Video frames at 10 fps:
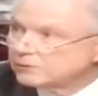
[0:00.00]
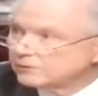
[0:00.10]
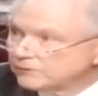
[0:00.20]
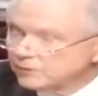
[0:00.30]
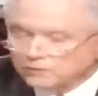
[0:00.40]
to
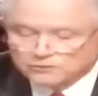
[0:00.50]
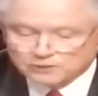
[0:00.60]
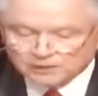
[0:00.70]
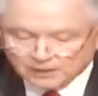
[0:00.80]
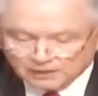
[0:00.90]
enforce
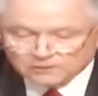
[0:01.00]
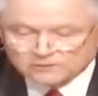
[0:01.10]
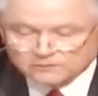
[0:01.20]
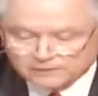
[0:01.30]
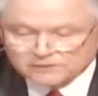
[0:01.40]
the
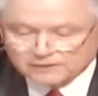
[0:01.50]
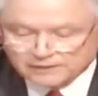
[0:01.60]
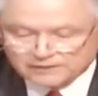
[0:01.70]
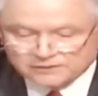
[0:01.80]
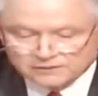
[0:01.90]
laws of this
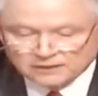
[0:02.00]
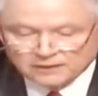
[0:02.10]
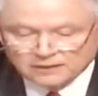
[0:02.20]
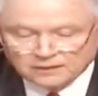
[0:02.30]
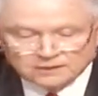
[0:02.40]
nation,
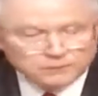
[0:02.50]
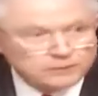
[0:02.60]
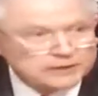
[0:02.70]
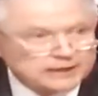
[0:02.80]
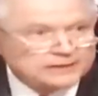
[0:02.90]
to
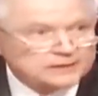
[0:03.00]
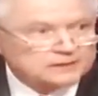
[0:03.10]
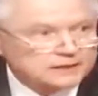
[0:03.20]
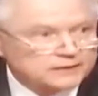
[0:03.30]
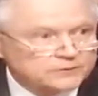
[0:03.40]
protect
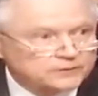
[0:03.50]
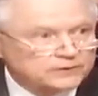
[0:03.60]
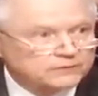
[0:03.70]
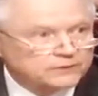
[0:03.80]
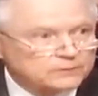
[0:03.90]
this
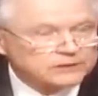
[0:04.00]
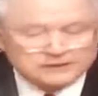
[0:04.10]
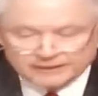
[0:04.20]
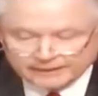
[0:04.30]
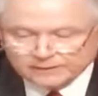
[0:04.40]
country from
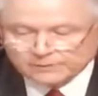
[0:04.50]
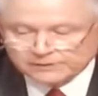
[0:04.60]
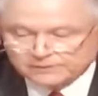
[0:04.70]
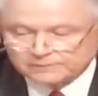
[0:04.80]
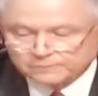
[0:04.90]
its
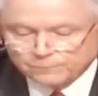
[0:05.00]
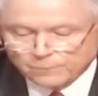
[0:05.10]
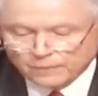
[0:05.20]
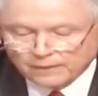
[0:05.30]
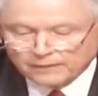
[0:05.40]
enemies,
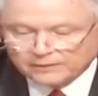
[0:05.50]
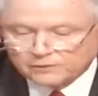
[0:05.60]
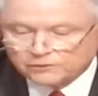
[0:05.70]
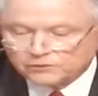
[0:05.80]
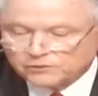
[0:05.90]
and
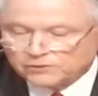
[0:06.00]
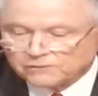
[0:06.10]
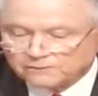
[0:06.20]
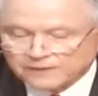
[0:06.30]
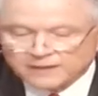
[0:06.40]
to ensure
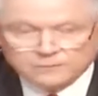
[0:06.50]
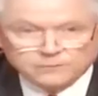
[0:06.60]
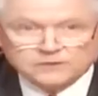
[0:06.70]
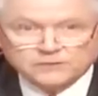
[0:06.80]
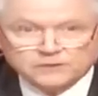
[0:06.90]
the fair
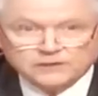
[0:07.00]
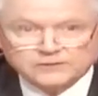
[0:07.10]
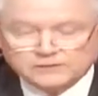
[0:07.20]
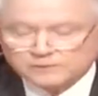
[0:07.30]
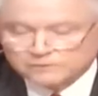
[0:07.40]

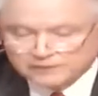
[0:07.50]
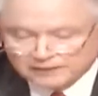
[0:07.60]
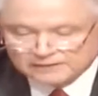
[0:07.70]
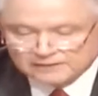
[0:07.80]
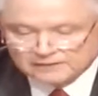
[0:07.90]
administration of
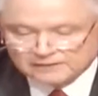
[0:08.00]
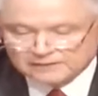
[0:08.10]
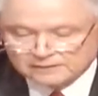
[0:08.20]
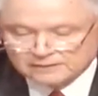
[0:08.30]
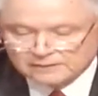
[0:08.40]
justice.